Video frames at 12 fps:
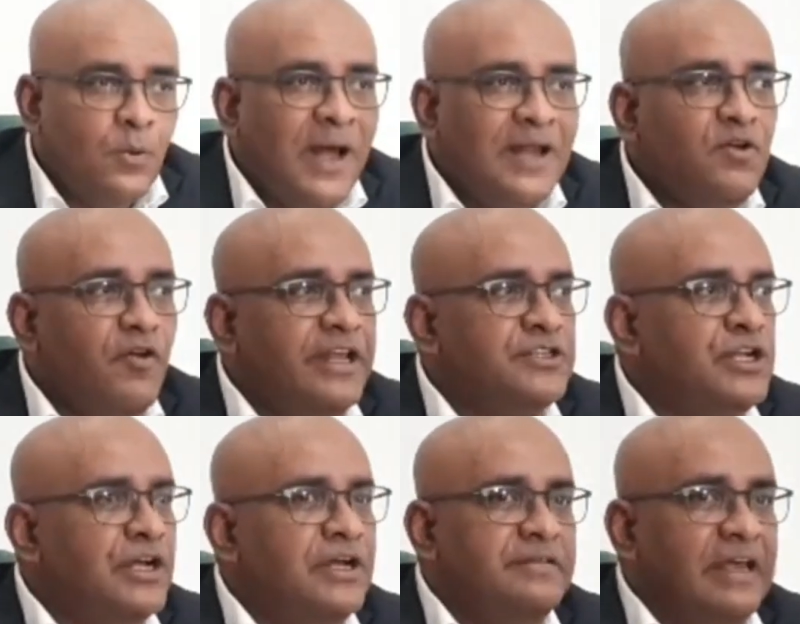what
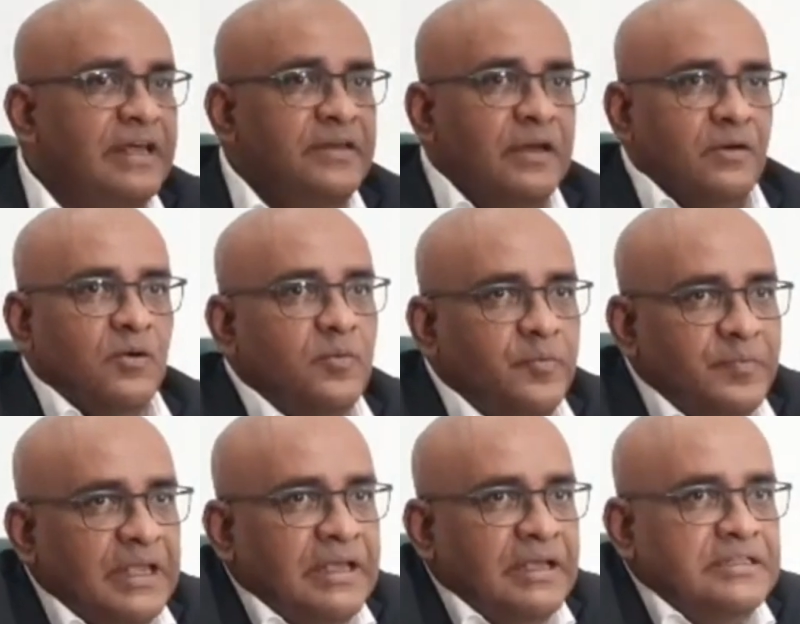Granger did though,
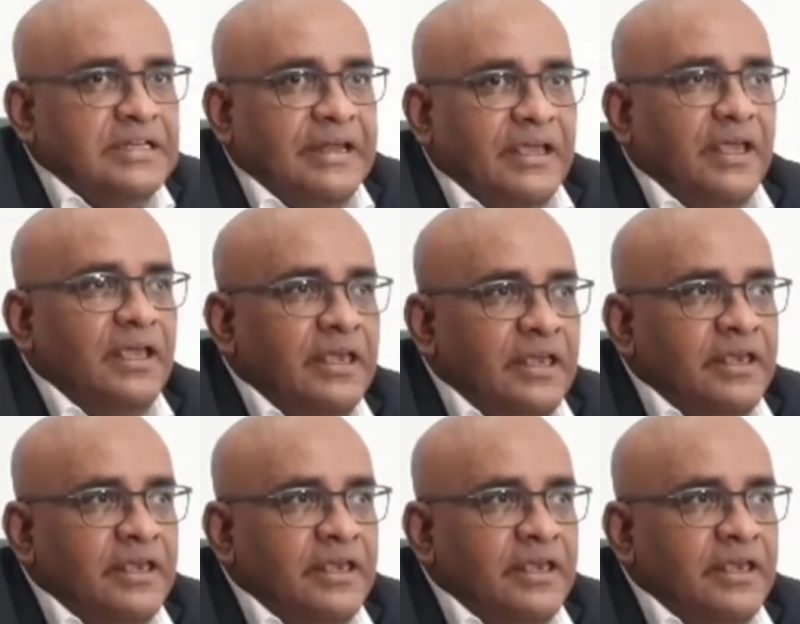today